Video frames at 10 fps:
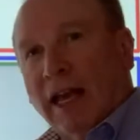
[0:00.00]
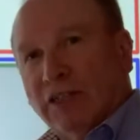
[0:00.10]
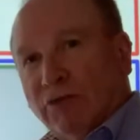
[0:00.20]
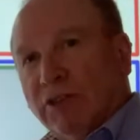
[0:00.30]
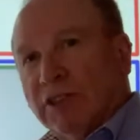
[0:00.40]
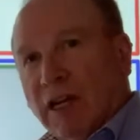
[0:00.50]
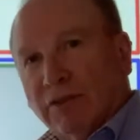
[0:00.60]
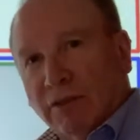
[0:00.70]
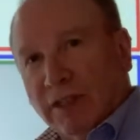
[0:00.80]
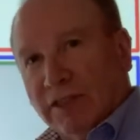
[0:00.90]
as a result
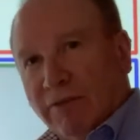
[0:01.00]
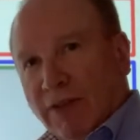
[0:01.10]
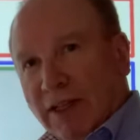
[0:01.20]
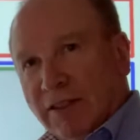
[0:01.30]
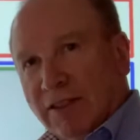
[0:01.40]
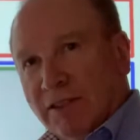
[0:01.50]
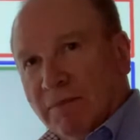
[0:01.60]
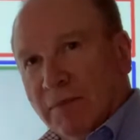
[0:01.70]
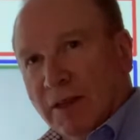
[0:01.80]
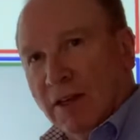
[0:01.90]
of these events.
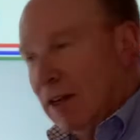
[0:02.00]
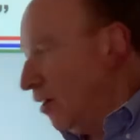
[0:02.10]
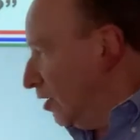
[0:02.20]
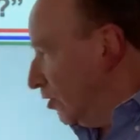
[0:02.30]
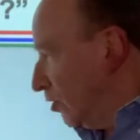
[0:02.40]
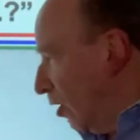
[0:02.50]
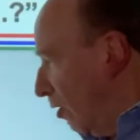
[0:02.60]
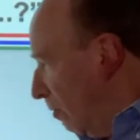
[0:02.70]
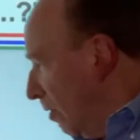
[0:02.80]
So